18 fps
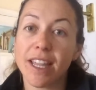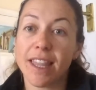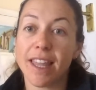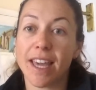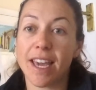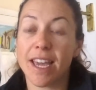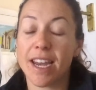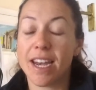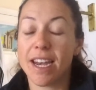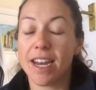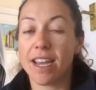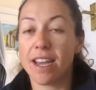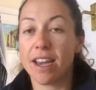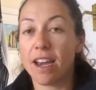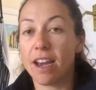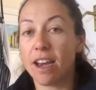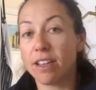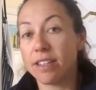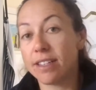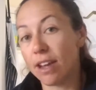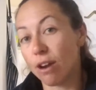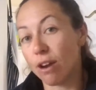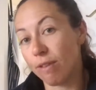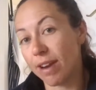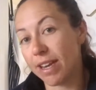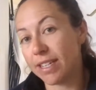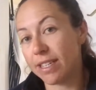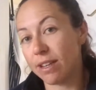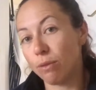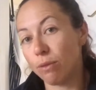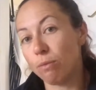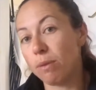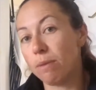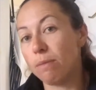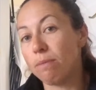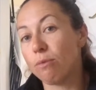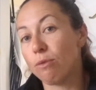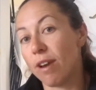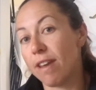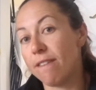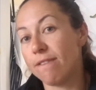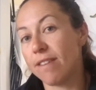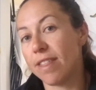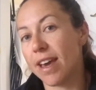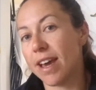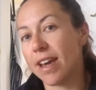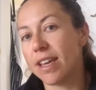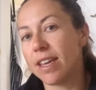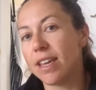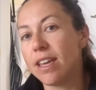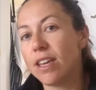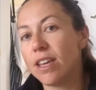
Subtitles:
then Sailracer will be great for that.